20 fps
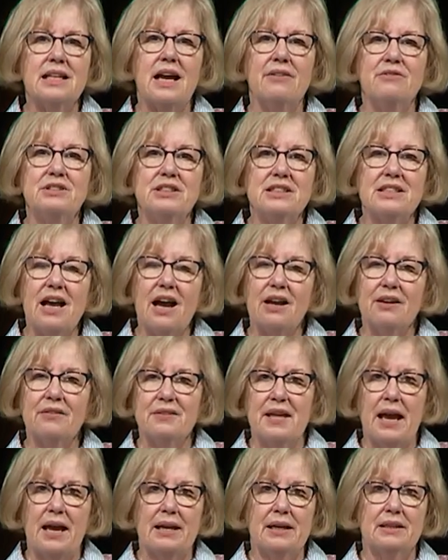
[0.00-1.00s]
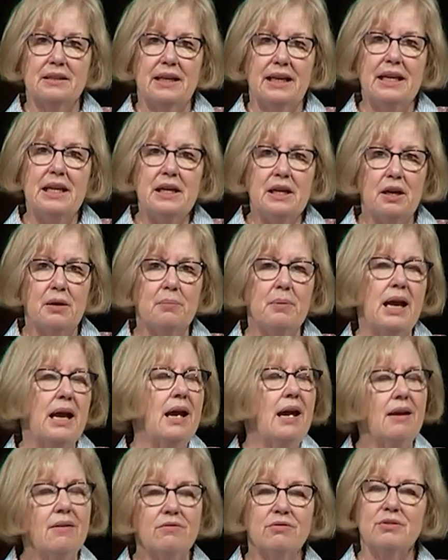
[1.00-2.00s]
I've sung that hymn
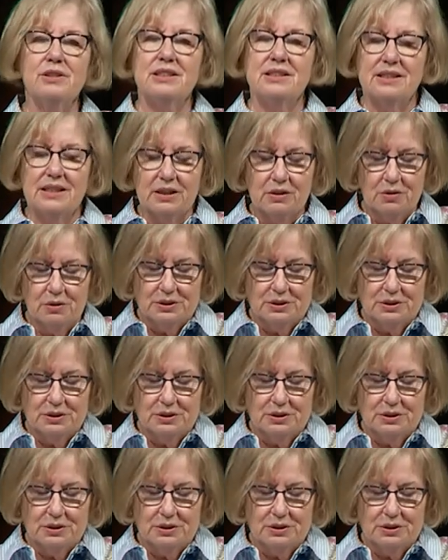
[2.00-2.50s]
every single